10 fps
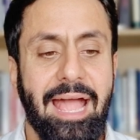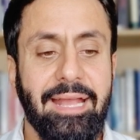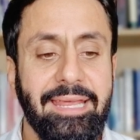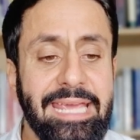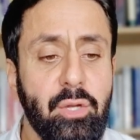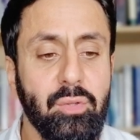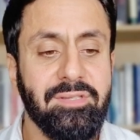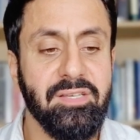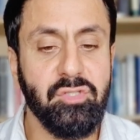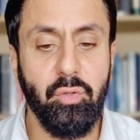And he who
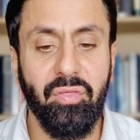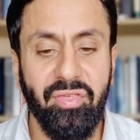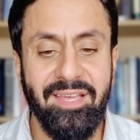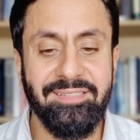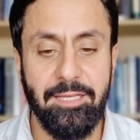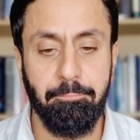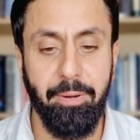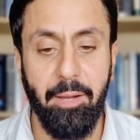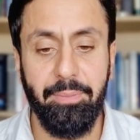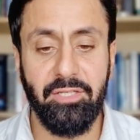does good things in
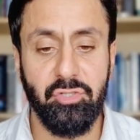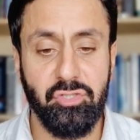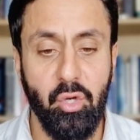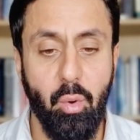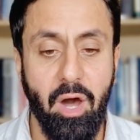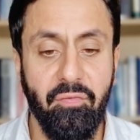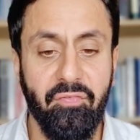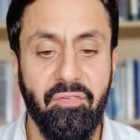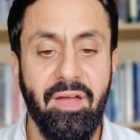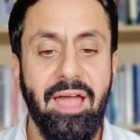public to show
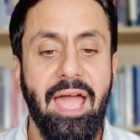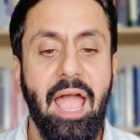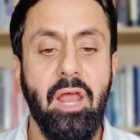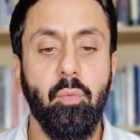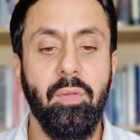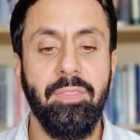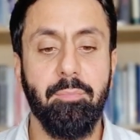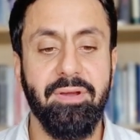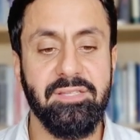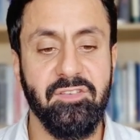off and win the
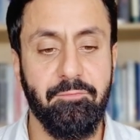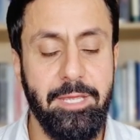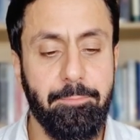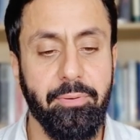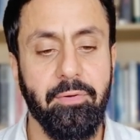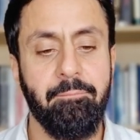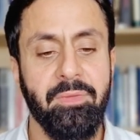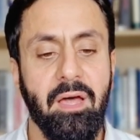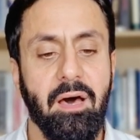praise of people,